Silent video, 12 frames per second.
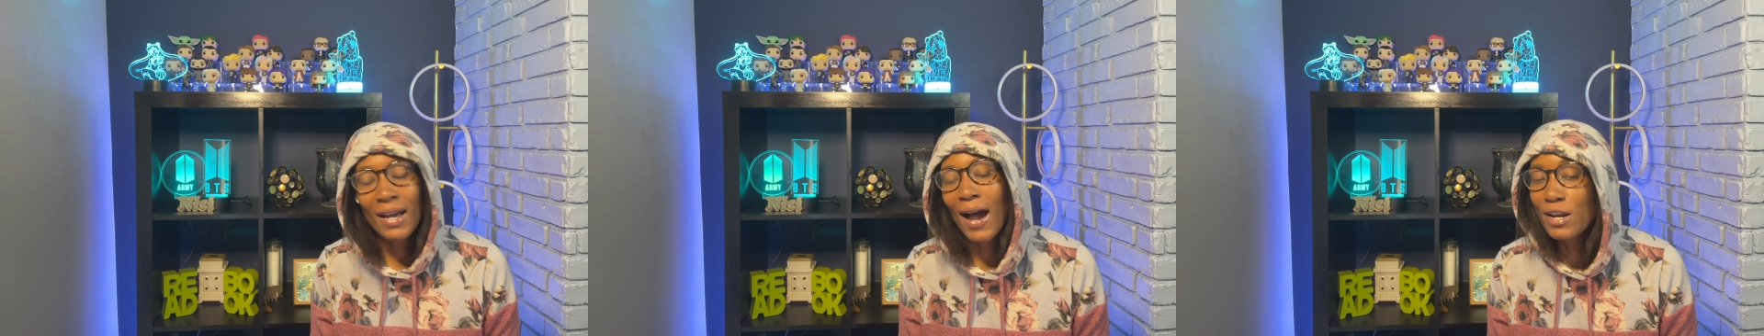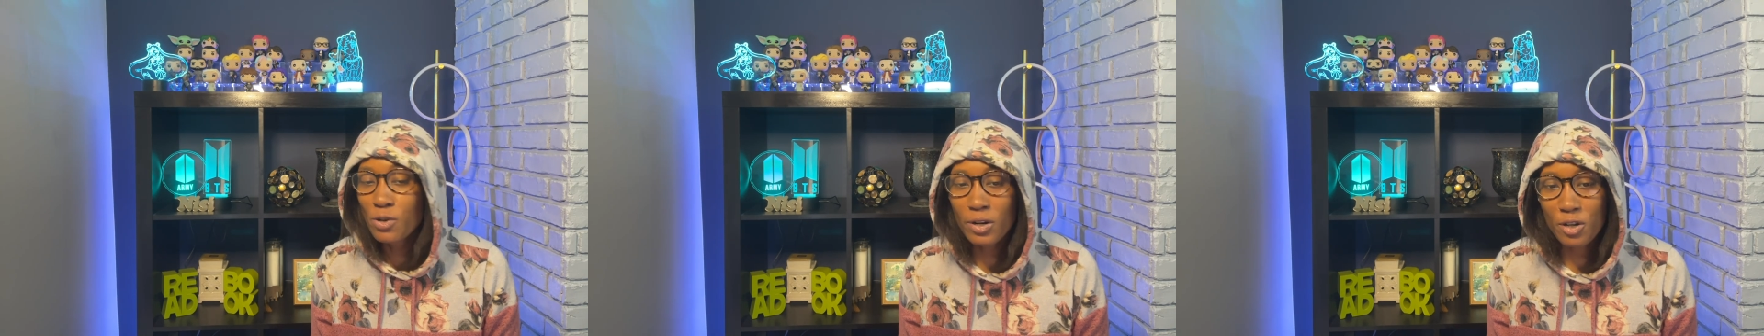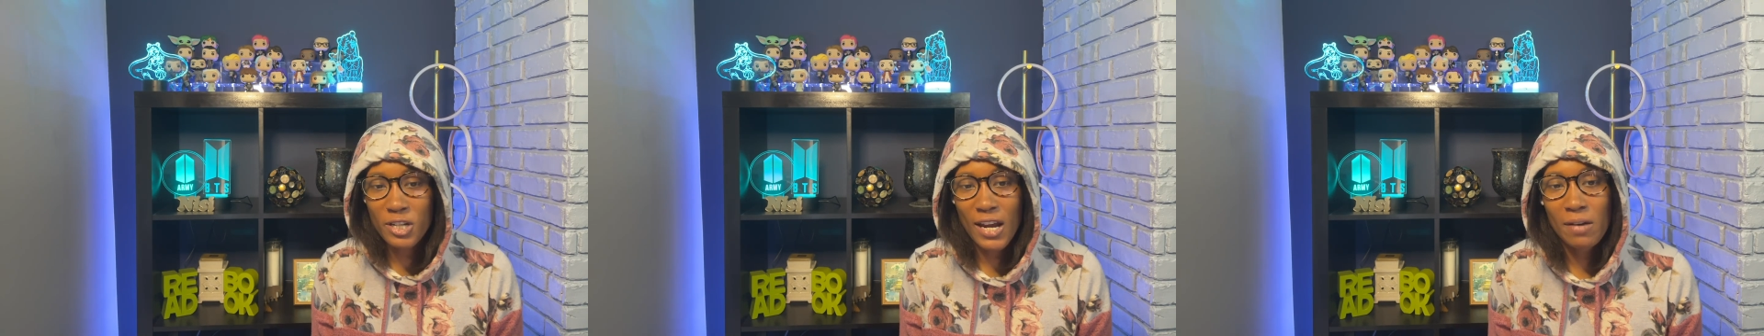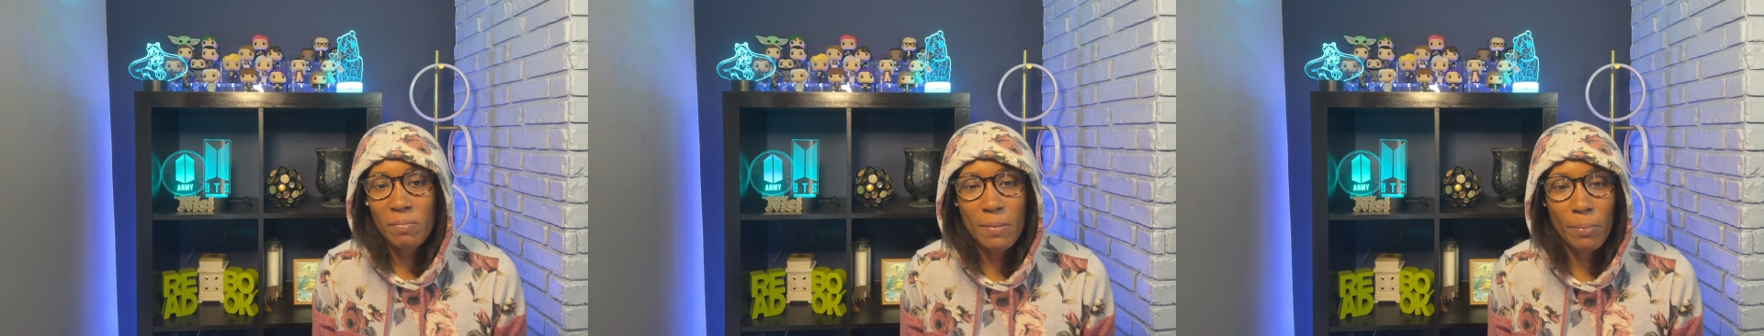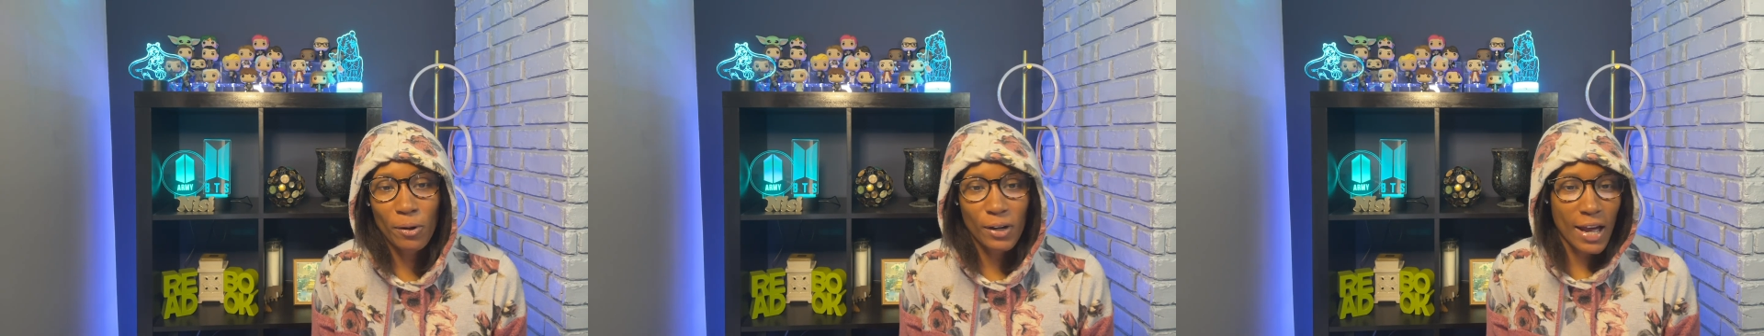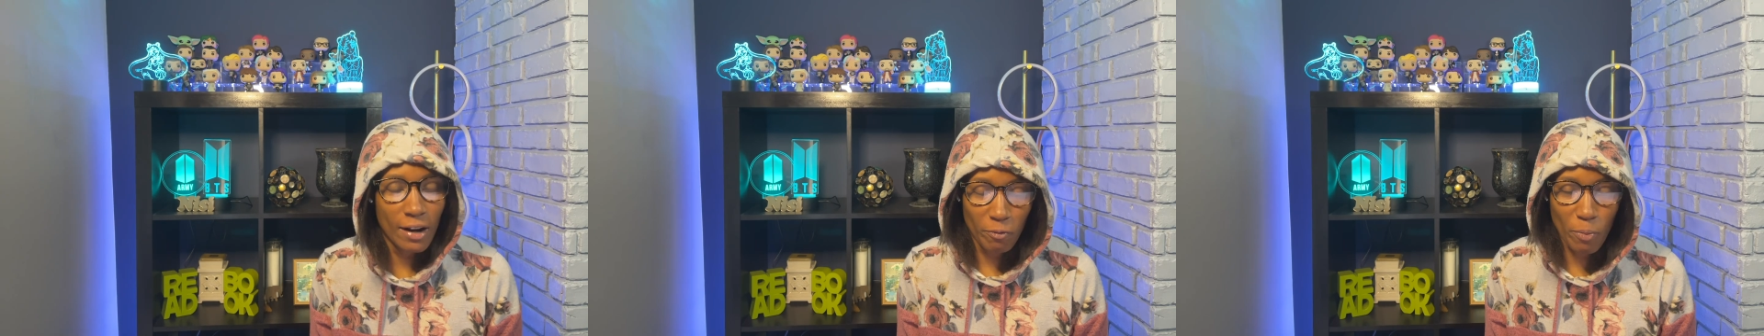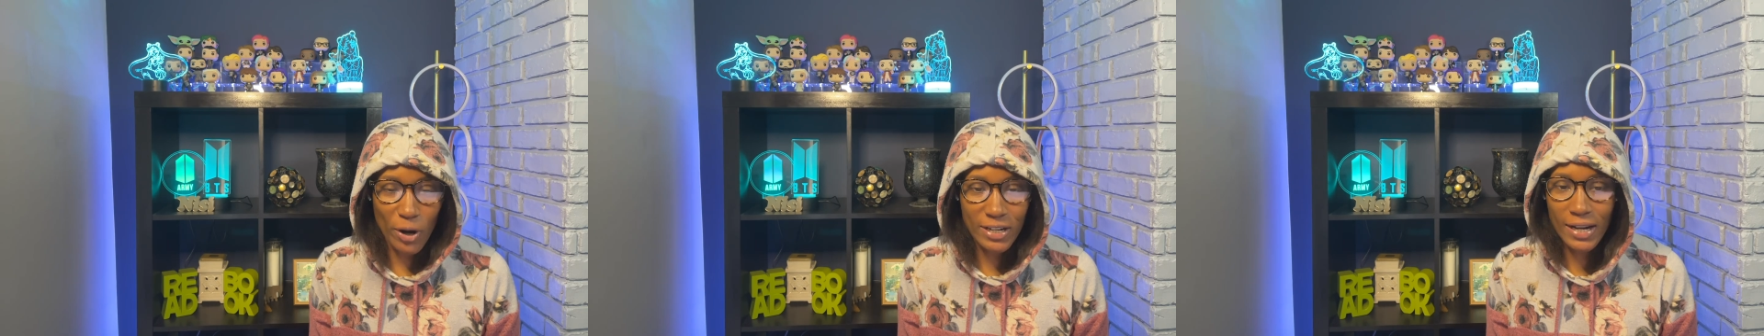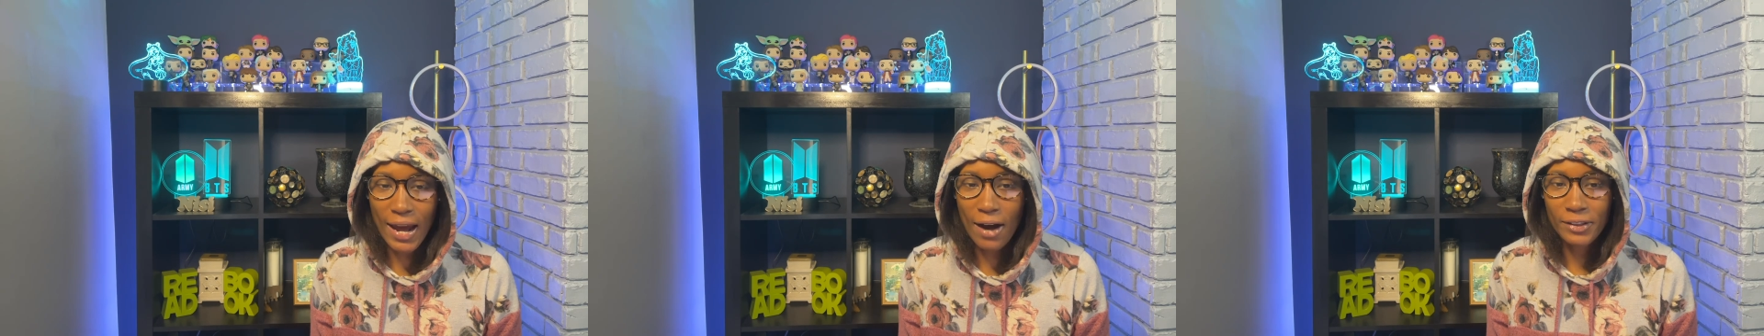I do understand people kind of
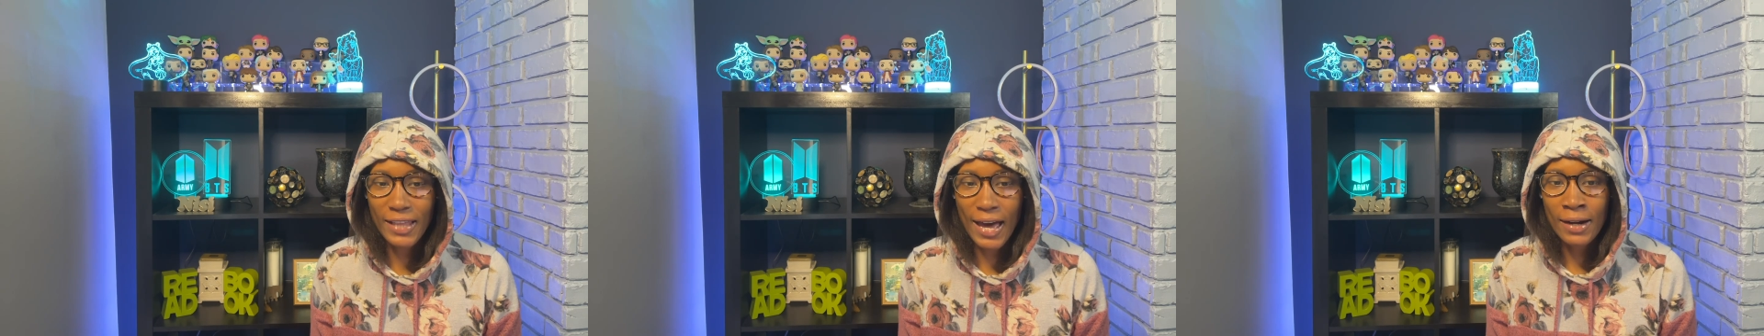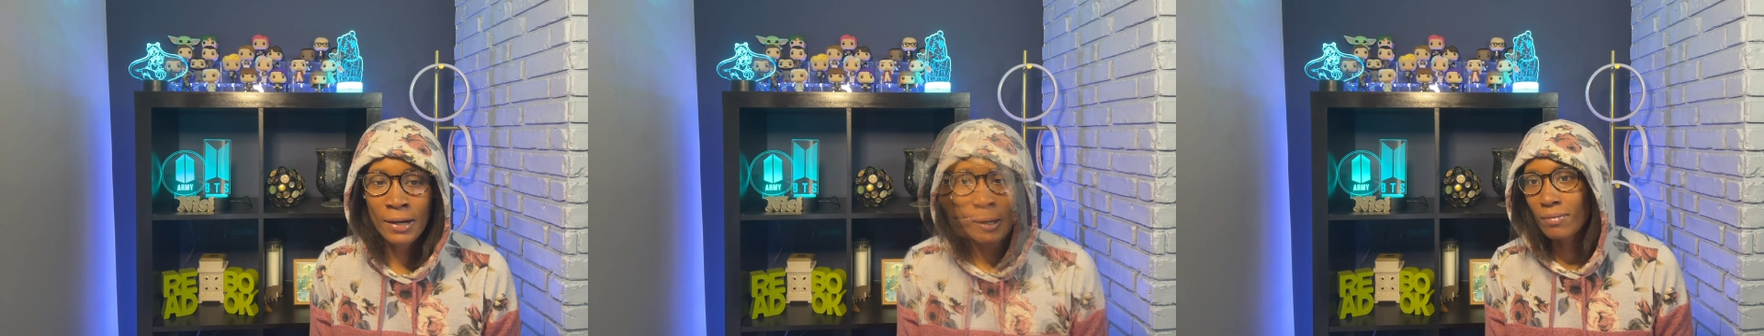pointing out that